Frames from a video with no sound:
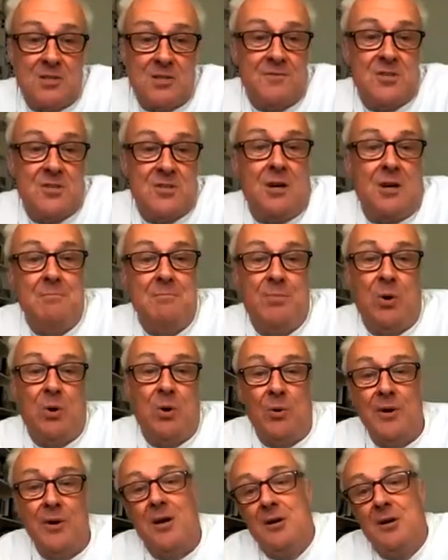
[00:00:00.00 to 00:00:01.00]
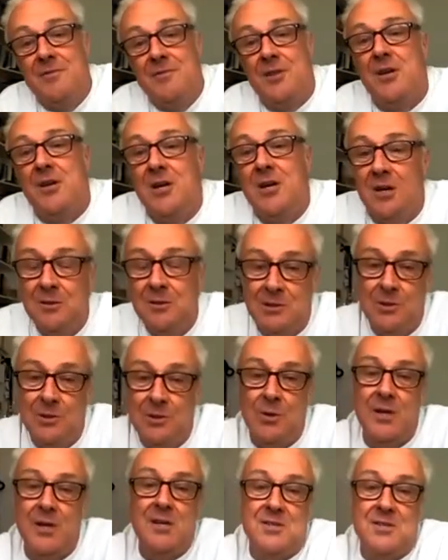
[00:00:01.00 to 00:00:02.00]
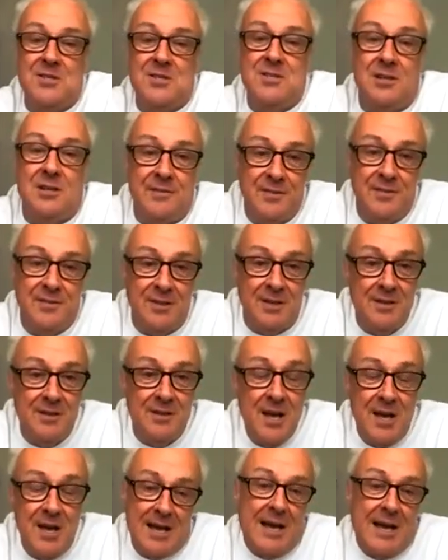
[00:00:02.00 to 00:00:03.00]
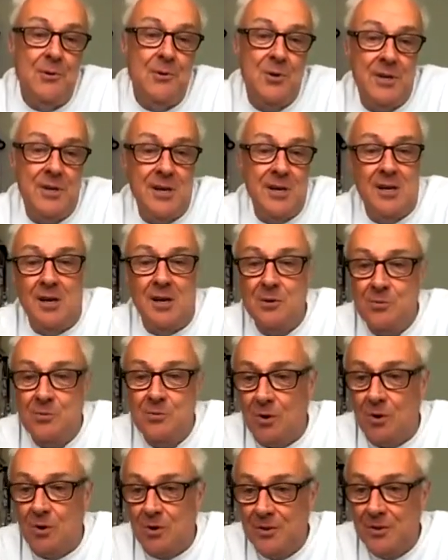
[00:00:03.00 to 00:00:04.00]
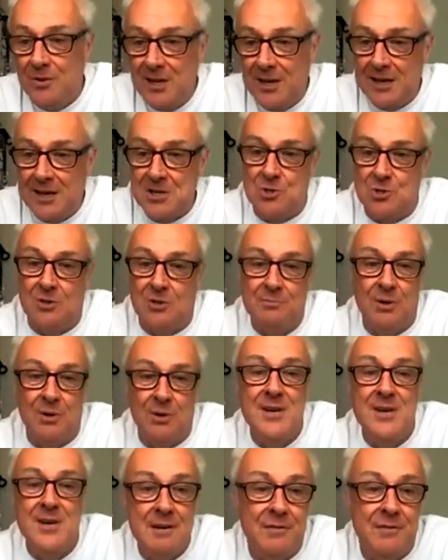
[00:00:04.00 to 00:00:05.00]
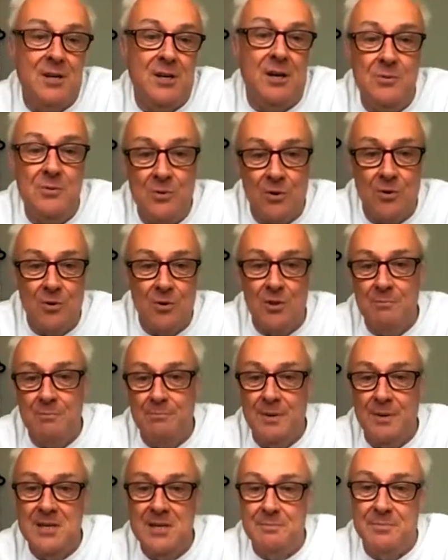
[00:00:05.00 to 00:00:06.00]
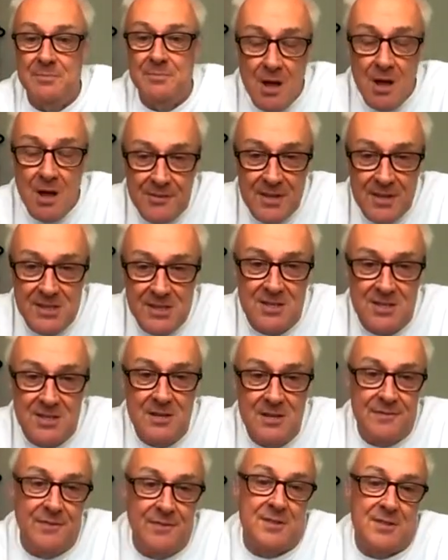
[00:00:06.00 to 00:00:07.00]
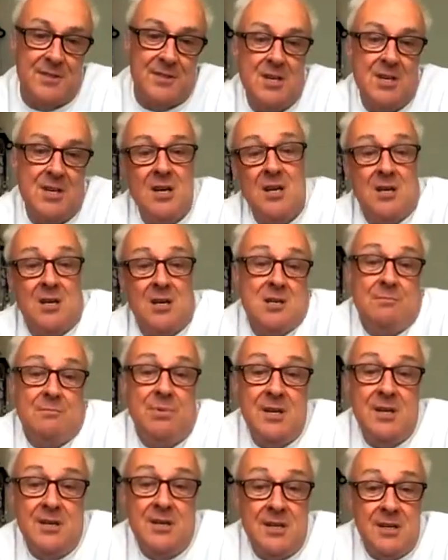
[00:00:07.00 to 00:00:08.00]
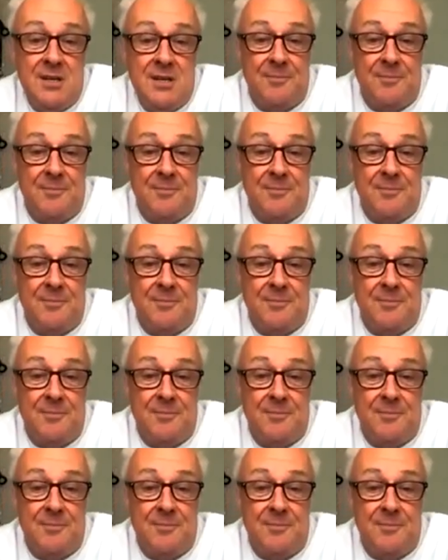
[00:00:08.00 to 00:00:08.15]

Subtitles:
time poring over the code, looking at stuff. You know, how could it go wrong on the Electron but never go wrong on the Beeb? Nothing's different, but it did.